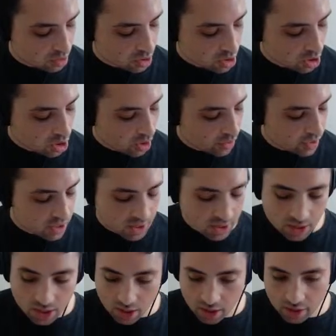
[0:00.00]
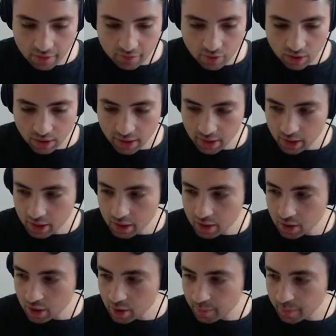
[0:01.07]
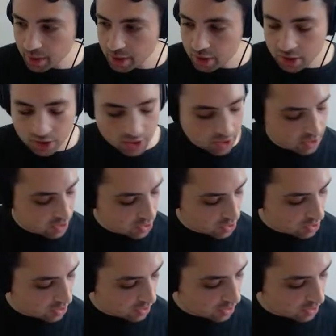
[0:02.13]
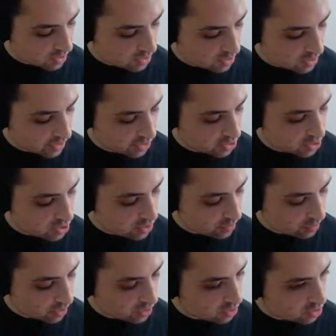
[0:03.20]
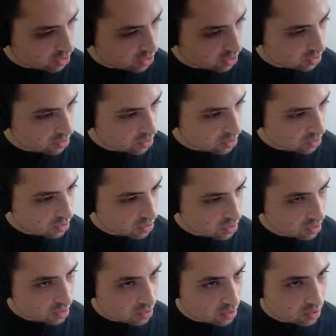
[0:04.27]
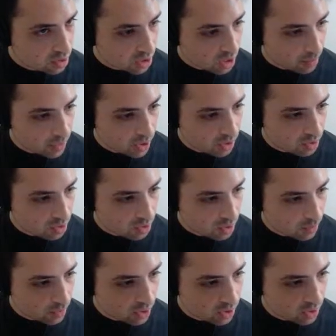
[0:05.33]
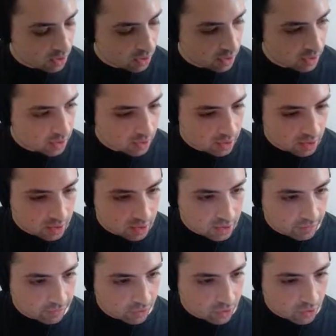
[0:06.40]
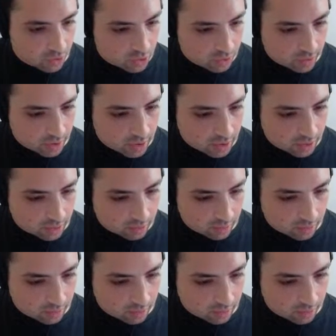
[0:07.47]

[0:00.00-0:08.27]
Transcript: Oh, this is not even like a pitch thing. It's just like sections of pitch. I'm hitting like different notes right now.